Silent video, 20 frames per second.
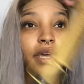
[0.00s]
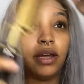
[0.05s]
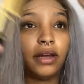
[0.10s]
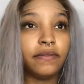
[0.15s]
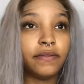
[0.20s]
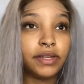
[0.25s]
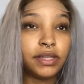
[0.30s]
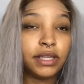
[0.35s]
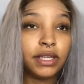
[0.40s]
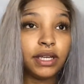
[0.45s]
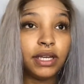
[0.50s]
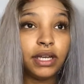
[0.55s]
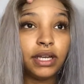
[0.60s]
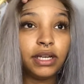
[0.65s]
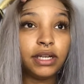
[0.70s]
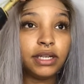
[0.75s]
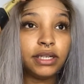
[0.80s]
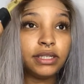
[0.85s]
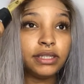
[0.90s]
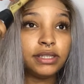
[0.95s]

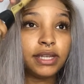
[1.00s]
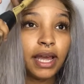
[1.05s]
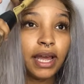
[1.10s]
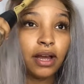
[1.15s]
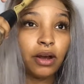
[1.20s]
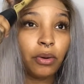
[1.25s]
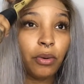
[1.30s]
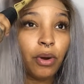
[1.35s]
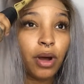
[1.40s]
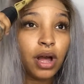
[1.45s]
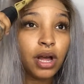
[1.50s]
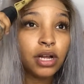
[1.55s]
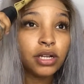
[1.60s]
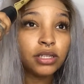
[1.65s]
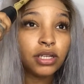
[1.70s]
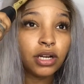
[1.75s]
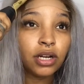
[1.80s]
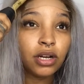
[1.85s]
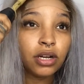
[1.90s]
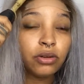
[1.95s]
everything down.
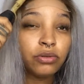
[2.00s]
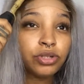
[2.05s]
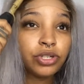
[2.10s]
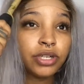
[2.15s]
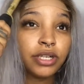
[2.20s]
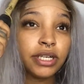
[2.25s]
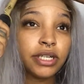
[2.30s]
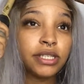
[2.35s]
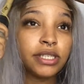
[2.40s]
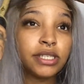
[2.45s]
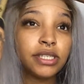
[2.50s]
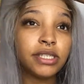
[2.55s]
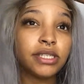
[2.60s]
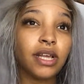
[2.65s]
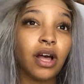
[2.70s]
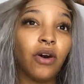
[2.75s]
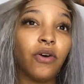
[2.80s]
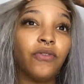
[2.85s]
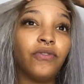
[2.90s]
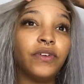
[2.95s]
The closure
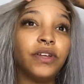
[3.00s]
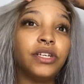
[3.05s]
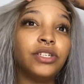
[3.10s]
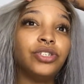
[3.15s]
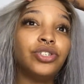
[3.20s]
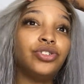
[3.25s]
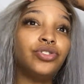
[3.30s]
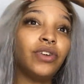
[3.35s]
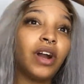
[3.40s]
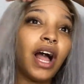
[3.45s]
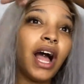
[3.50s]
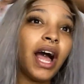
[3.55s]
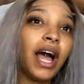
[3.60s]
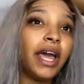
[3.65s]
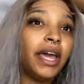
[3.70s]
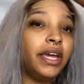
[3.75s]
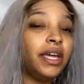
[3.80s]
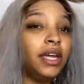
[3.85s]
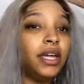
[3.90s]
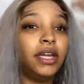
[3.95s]
itself is
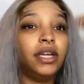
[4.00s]
dry.